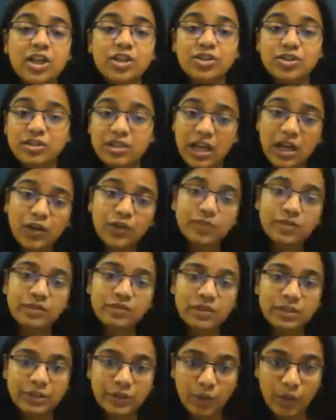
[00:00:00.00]
So now we
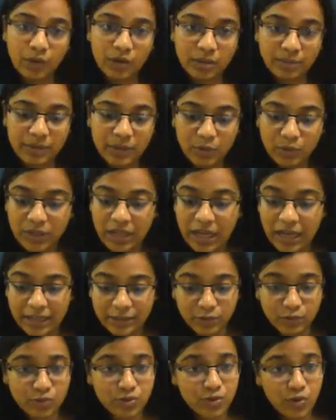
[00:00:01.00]
will talk about
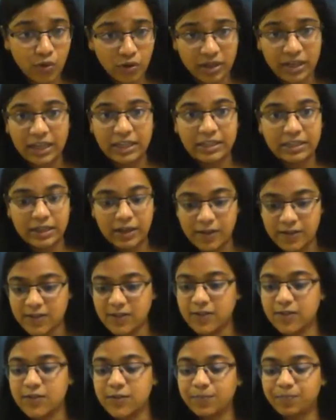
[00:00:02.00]
Hiatuz online
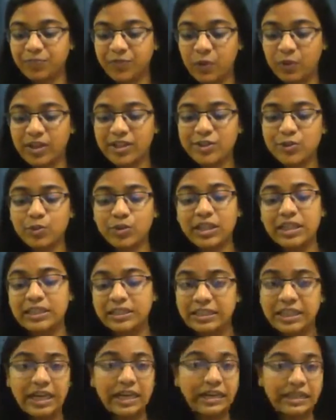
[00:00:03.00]
classes. Okay, so the
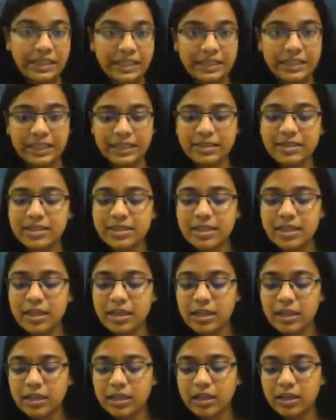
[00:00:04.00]
entire details.
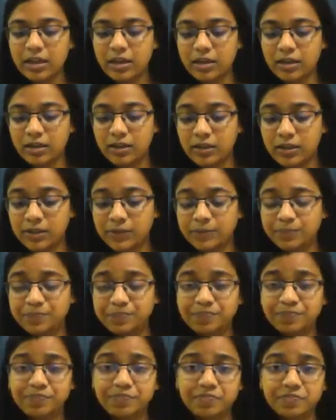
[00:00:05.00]
Um
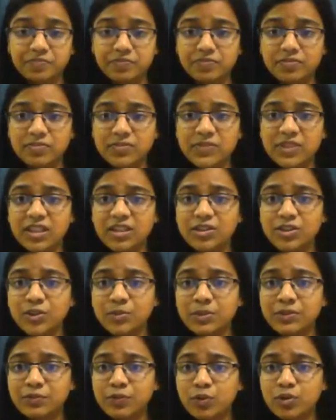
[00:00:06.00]

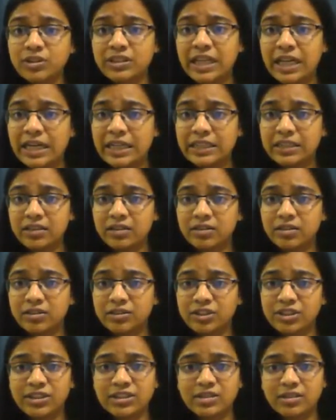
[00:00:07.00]
so before that,
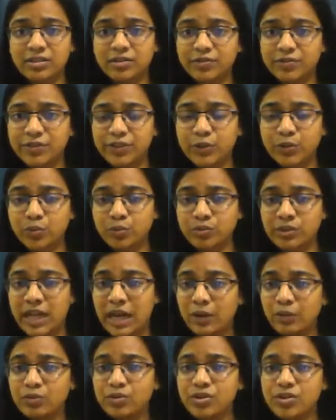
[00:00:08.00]
just a few
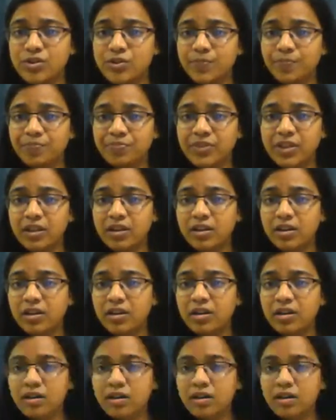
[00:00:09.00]
doubts.
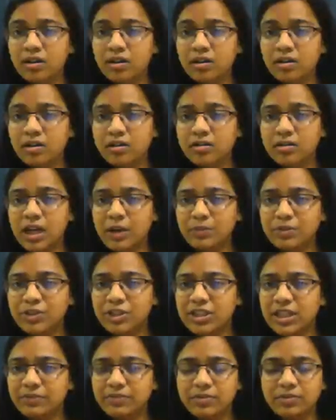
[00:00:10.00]
How
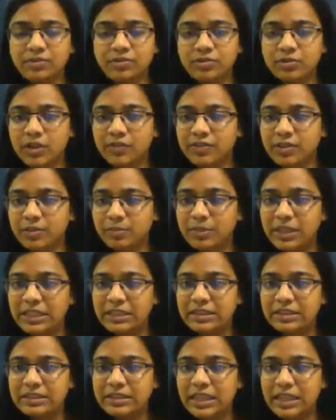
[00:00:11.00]
much time I've
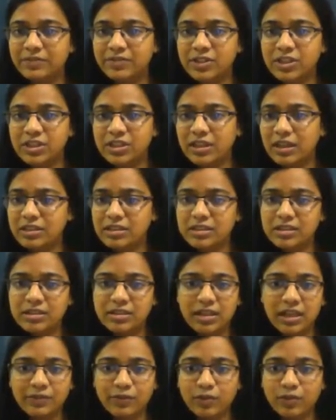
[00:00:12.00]
completed that? Which
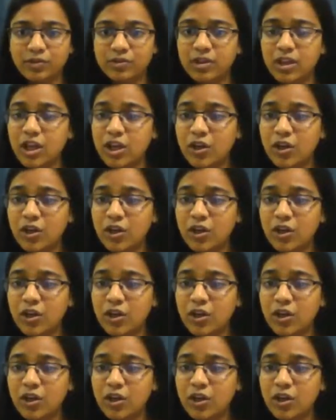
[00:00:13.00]
classes I will?